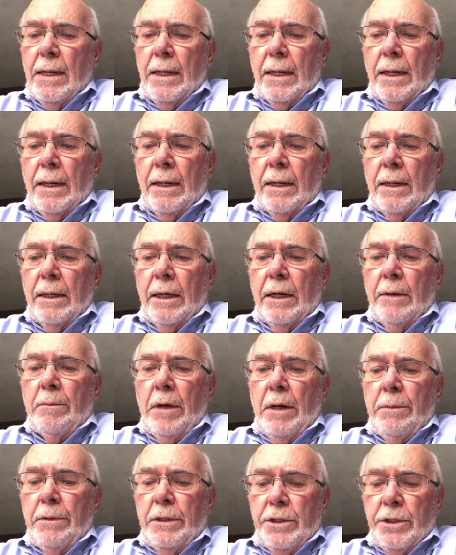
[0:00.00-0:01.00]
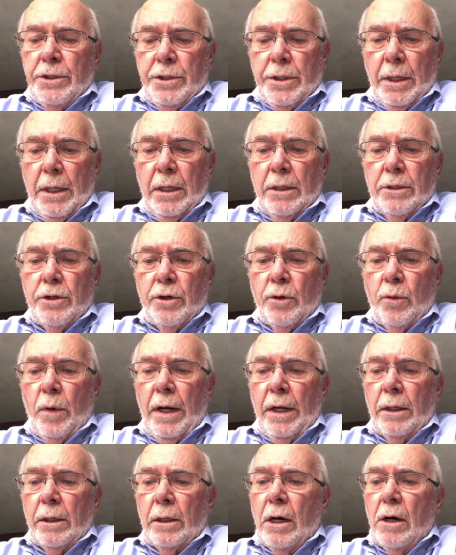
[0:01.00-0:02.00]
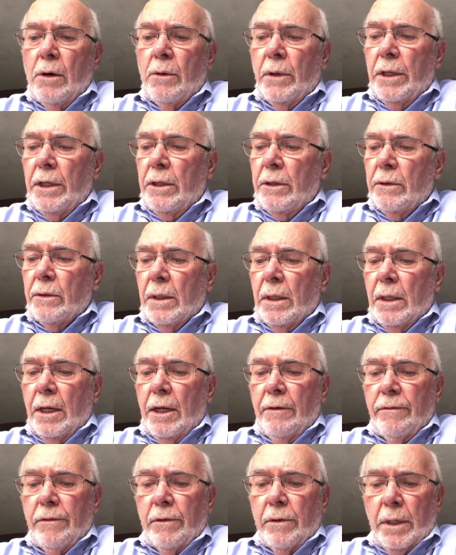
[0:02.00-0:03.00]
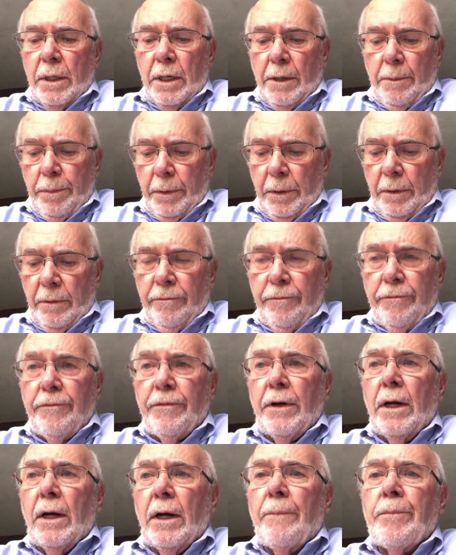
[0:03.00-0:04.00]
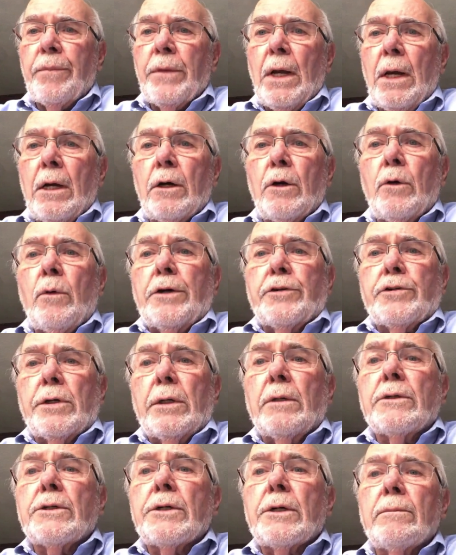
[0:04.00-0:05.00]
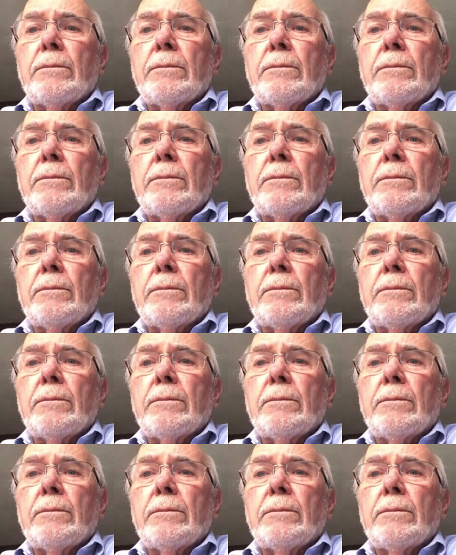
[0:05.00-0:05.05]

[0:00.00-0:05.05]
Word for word: Uh, and maybe just to get Joanne going, you can give her a couple of uh, questions.